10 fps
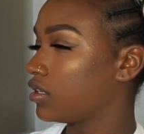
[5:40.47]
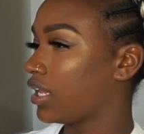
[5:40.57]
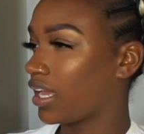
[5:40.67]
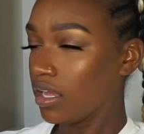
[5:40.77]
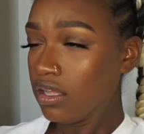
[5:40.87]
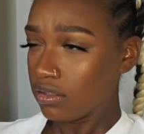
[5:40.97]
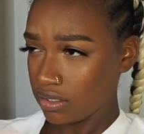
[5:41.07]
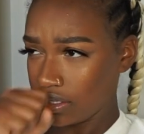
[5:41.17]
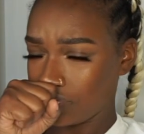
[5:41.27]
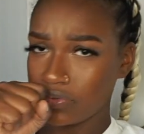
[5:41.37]
Like,
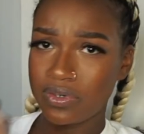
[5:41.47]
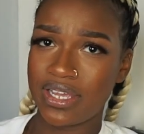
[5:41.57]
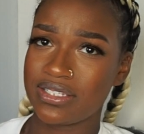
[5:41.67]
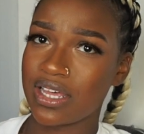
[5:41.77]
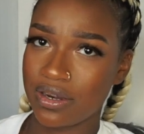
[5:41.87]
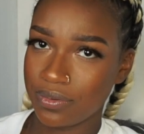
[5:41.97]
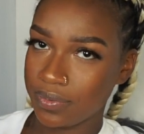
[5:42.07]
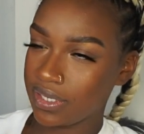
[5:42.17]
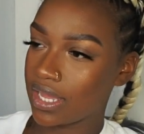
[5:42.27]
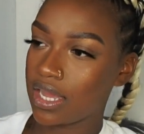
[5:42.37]
a few days out of the
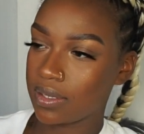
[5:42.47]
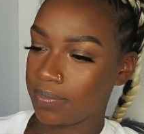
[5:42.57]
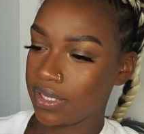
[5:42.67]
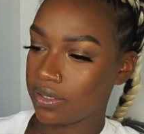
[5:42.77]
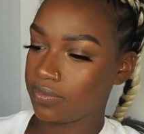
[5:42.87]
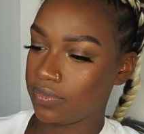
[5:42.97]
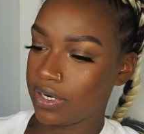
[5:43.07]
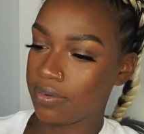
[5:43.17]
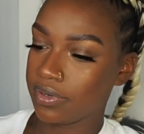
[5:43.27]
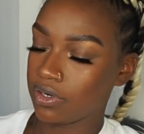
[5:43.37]
week, I could pick
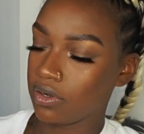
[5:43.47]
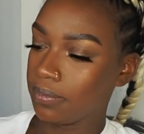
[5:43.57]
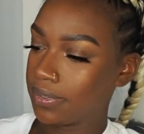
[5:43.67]
when I want to go.